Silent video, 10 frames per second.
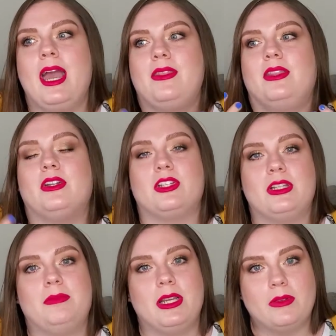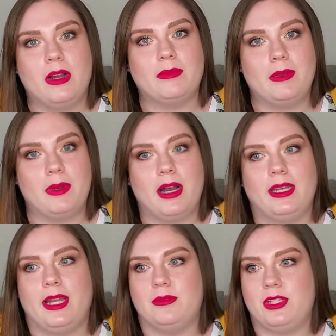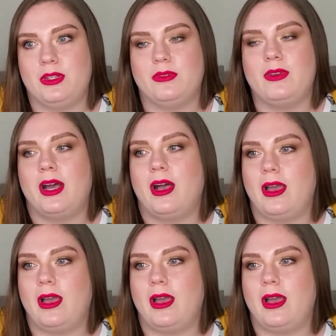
that there's something wrong with my body, I'm too fat,